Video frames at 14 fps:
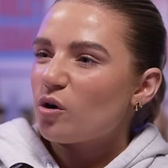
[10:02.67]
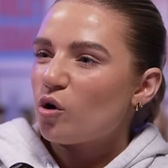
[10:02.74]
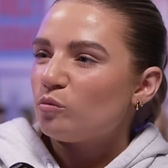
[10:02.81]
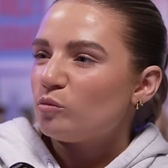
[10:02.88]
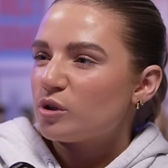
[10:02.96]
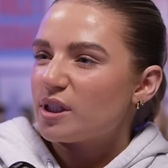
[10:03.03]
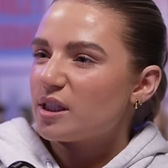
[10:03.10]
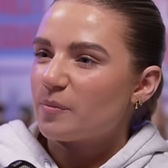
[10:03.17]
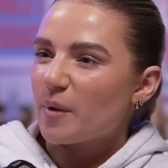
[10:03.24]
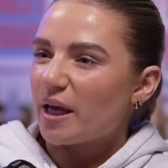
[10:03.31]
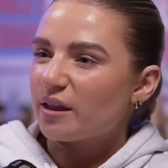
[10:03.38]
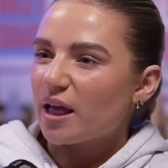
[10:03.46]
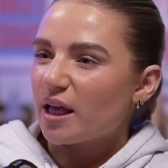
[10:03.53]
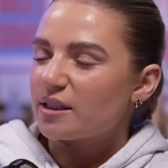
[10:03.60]
almost
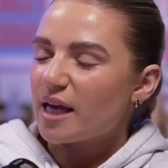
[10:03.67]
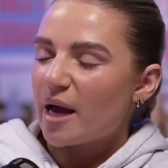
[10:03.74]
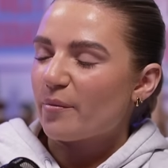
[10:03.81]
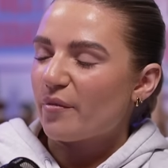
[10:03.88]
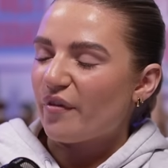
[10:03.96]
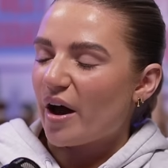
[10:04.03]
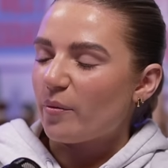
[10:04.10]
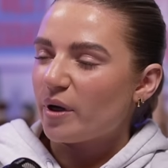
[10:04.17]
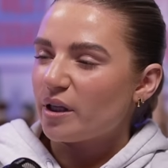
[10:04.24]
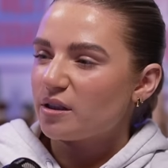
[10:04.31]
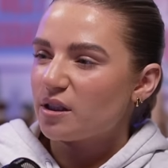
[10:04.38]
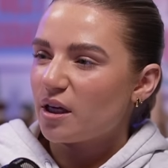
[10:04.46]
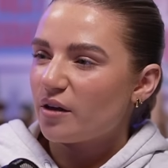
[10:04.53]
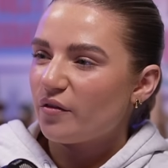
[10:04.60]
expect that to happen if I
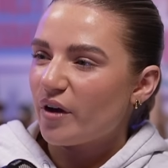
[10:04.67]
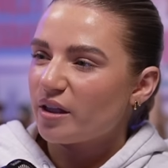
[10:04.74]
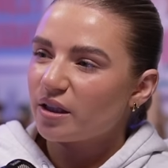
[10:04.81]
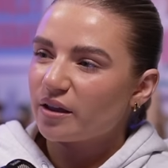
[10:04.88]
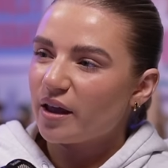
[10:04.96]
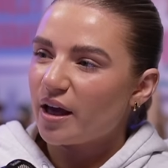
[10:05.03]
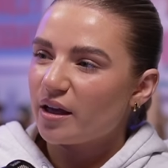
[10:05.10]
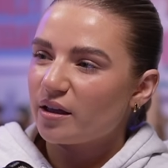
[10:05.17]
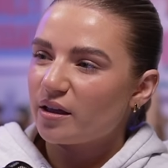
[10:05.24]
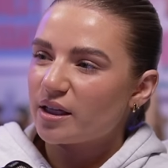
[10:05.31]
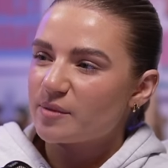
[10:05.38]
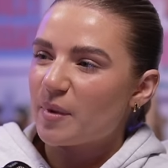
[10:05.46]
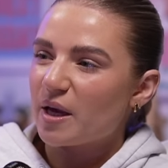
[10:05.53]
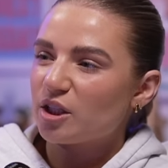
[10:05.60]
went to an event like that,
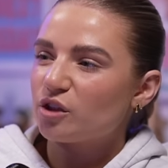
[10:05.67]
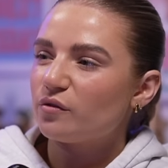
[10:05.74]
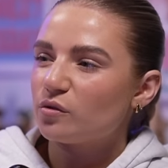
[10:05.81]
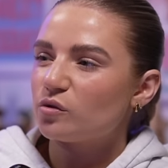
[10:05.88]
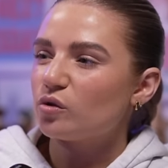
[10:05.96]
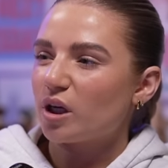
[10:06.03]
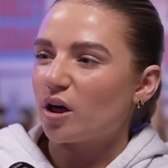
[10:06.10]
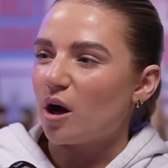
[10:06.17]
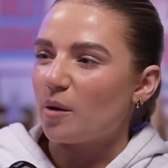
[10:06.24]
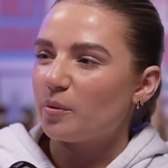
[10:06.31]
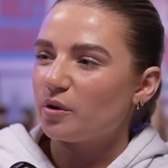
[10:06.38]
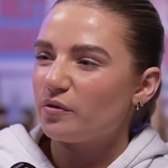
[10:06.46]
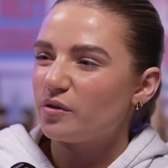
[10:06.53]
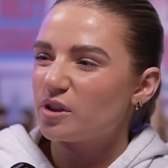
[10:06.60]
especially if there's only a
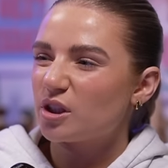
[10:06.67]
couple of us.